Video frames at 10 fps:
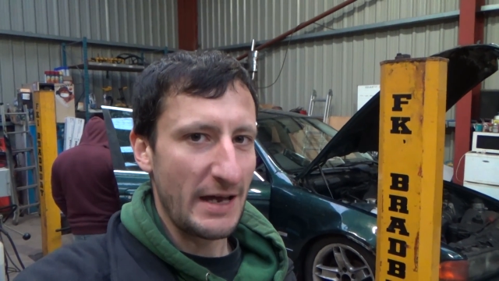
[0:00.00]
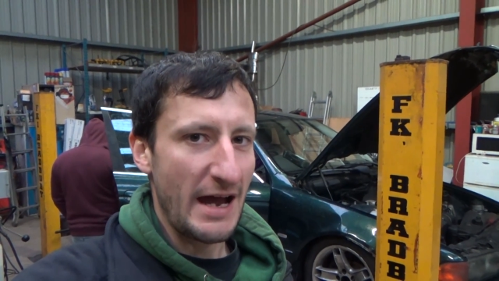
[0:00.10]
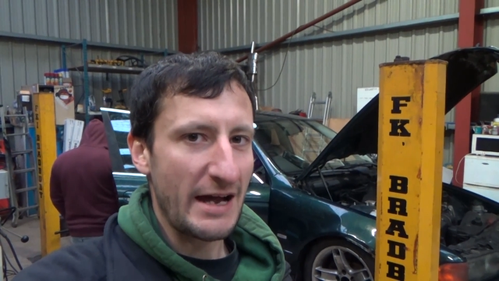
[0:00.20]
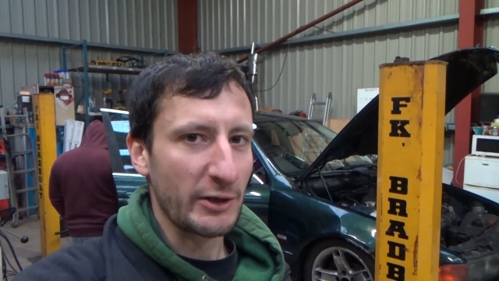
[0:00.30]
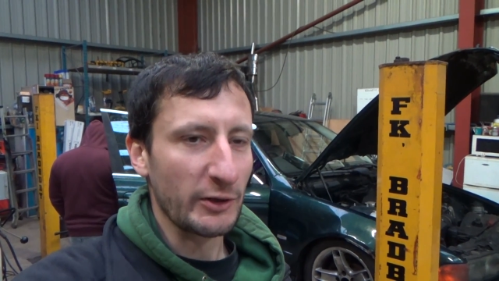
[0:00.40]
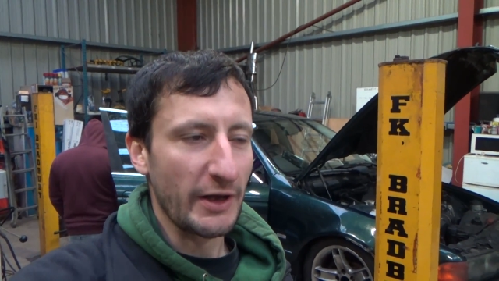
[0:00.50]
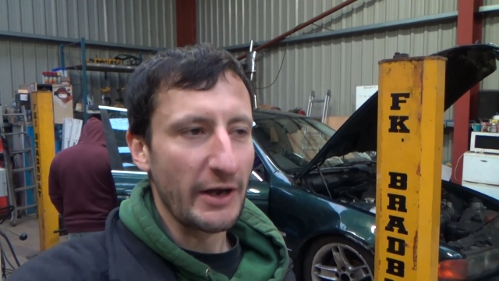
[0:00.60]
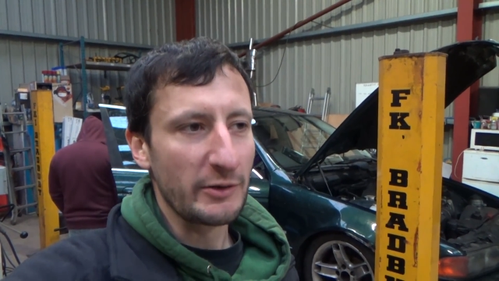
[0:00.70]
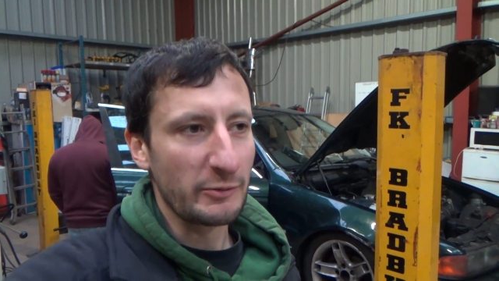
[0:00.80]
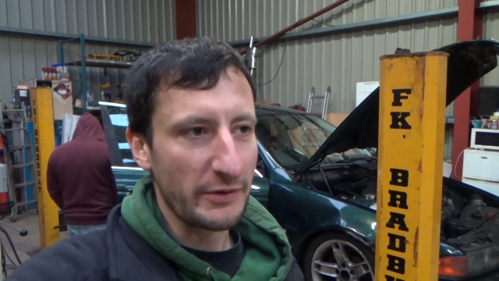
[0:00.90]
angle
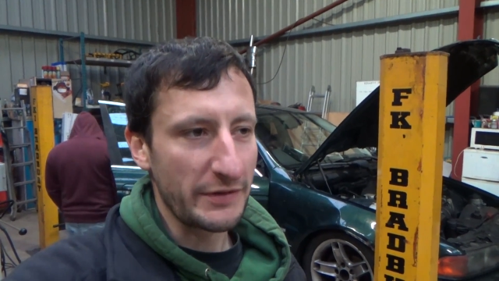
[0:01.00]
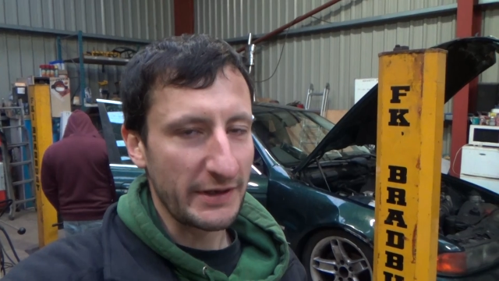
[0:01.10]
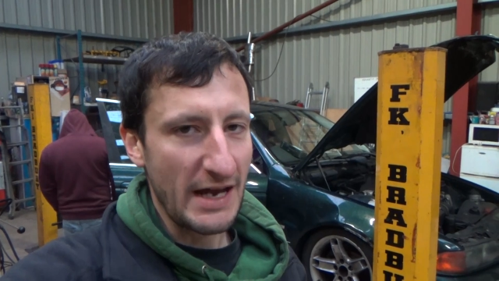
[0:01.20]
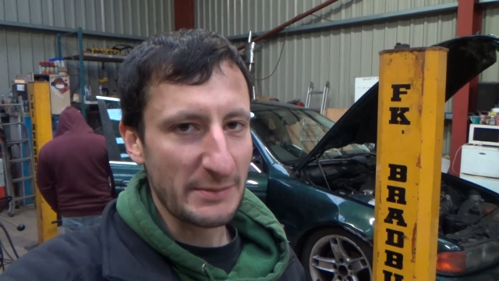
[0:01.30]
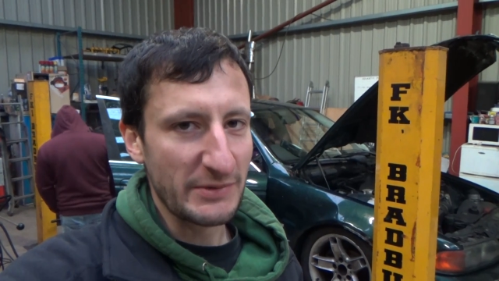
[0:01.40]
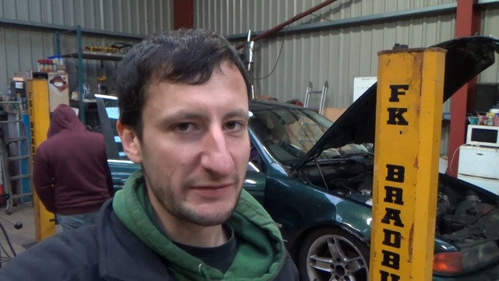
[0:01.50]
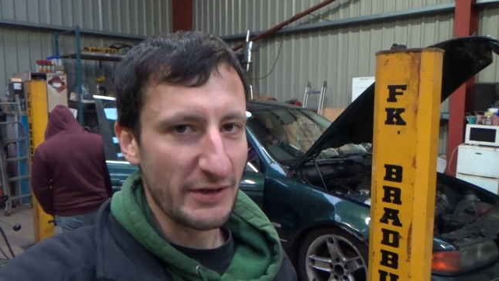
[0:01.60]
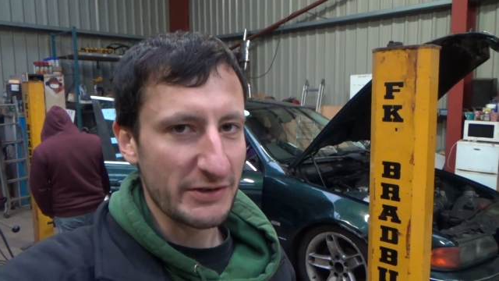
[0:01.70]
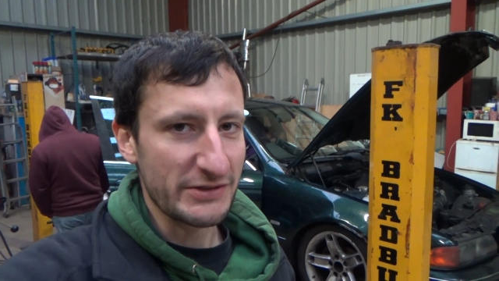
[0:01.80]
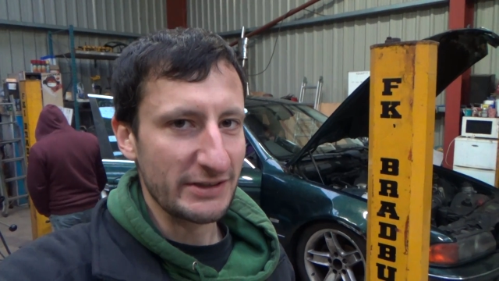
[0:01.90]
iron with the captive
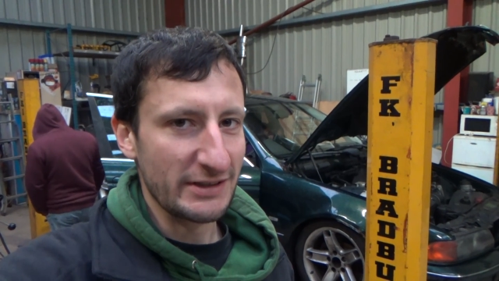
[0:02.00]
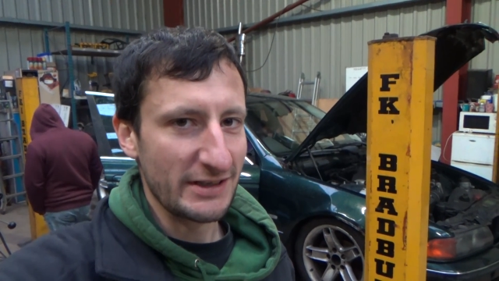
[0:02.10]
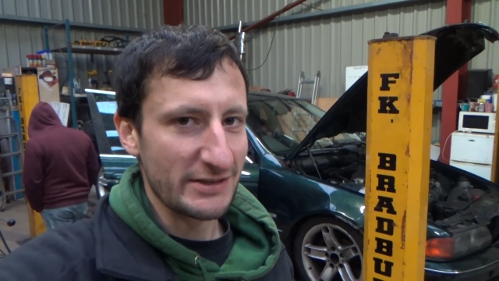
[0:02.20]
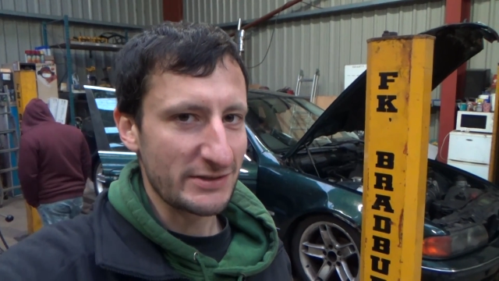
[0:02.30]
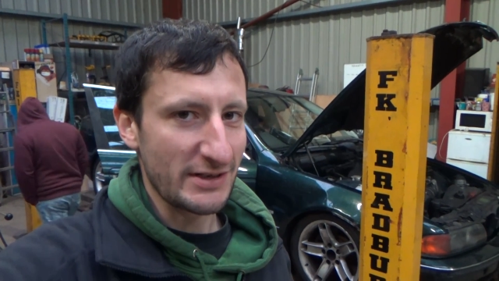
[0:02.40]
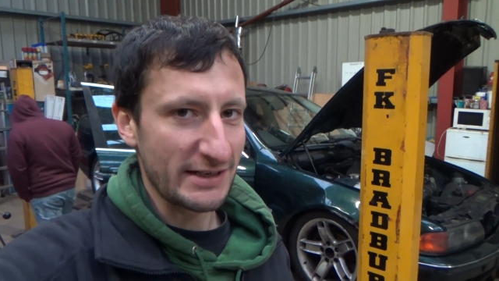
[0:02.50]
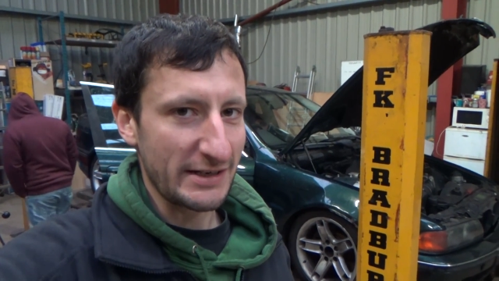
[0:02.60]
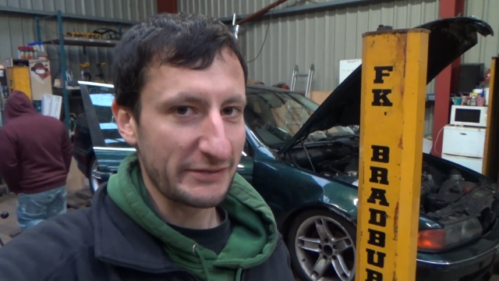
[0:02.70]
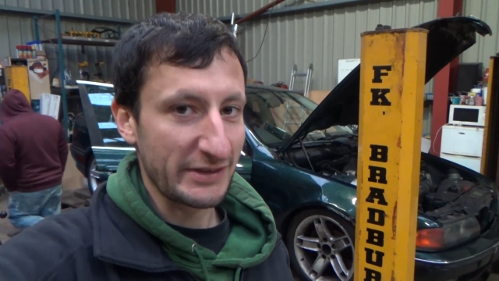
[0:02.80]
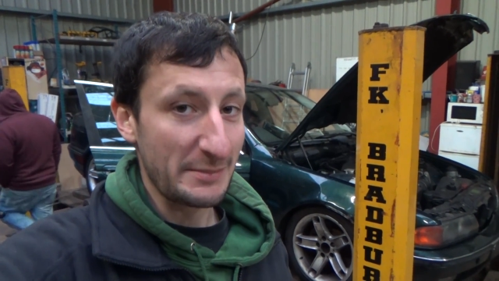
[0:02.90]
nuts in it is
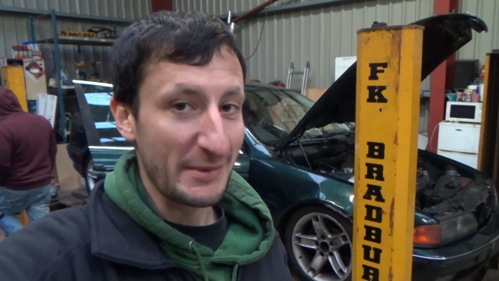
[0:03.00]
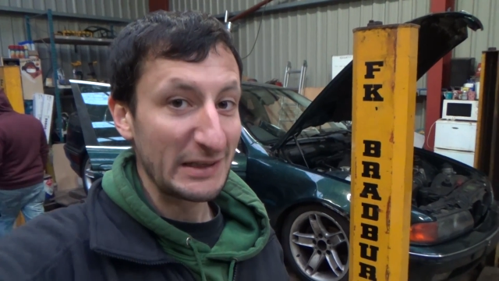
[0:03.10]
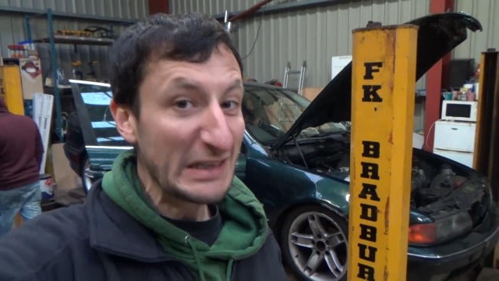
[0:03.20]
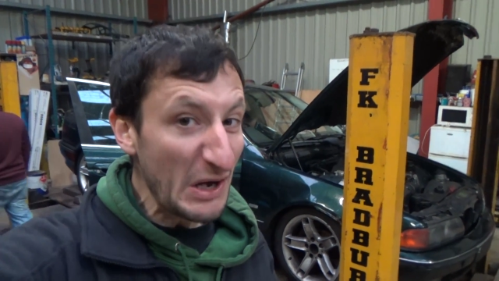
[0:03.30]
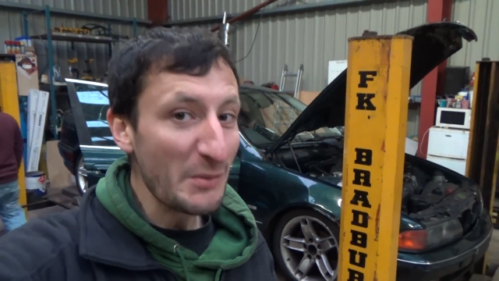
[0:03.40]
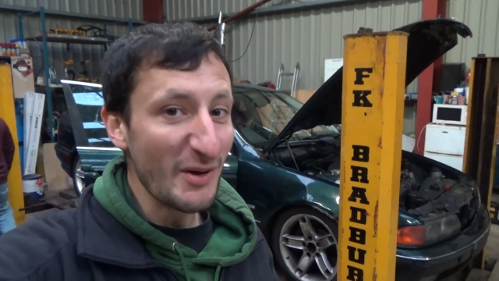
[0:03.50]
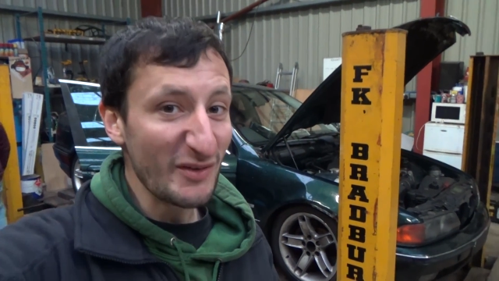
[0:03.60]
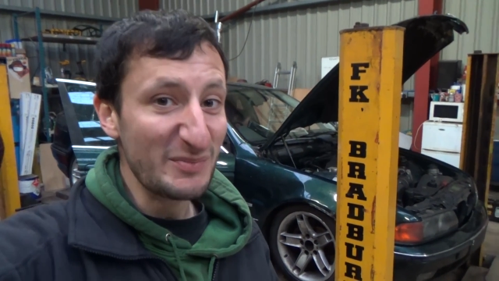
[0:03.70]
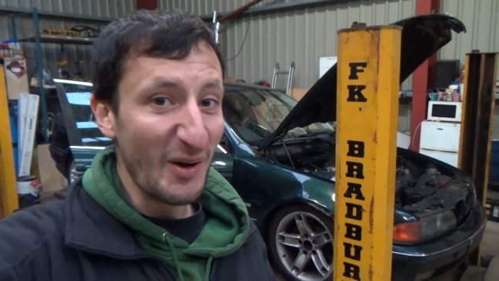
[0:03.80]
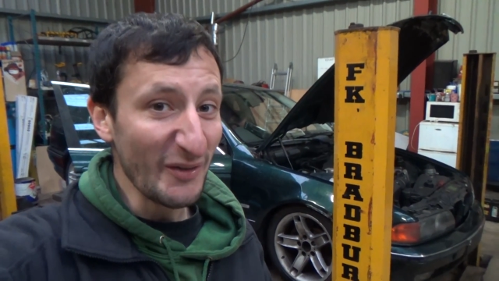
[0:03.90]
giving him a little bit
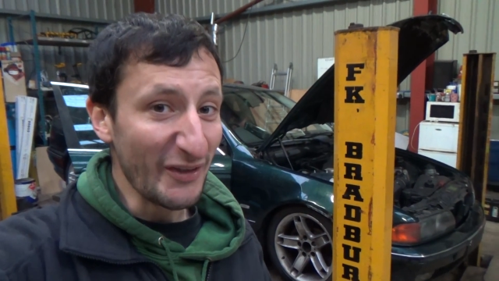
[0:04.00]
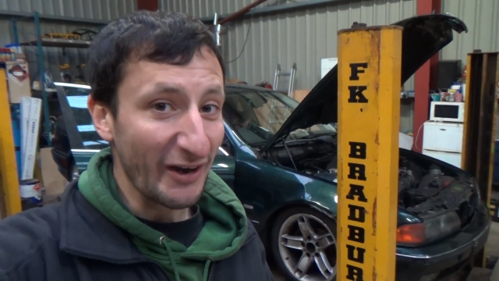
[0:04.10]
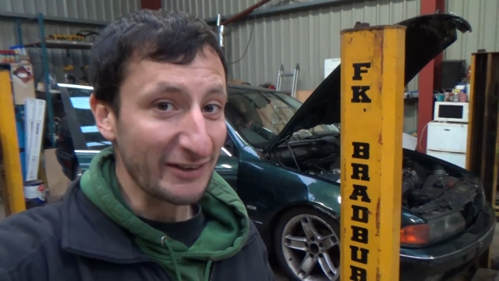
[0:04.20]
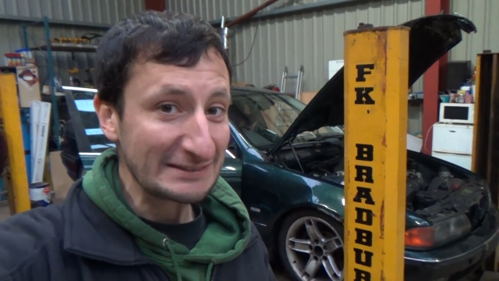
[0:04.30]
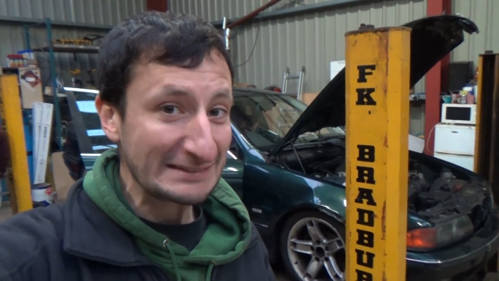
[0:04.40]
of bother.